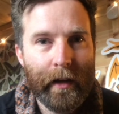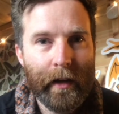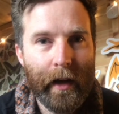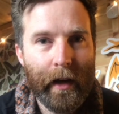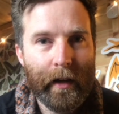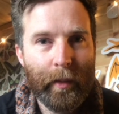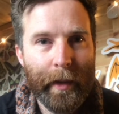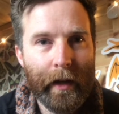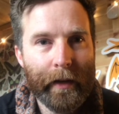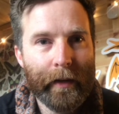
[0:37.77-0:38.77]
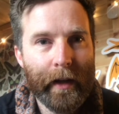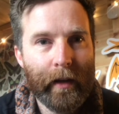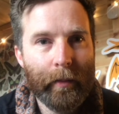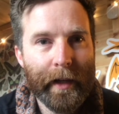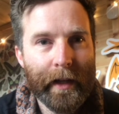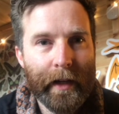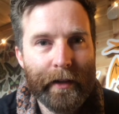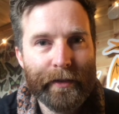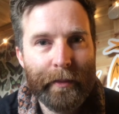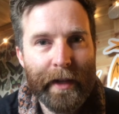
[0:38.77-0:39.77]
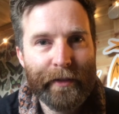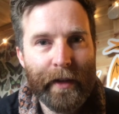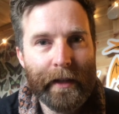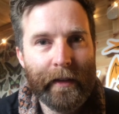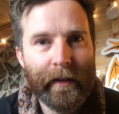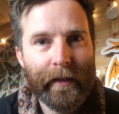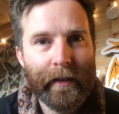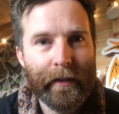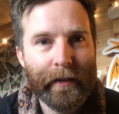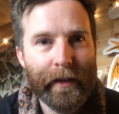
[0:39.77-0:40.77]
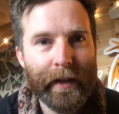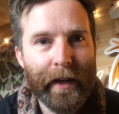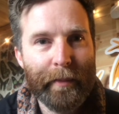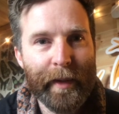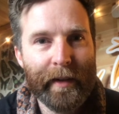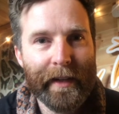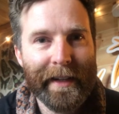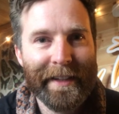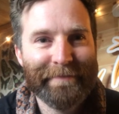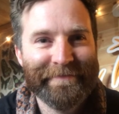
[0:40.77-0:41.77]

lonely, a little bit cut off from their friends. All right, hope you like it.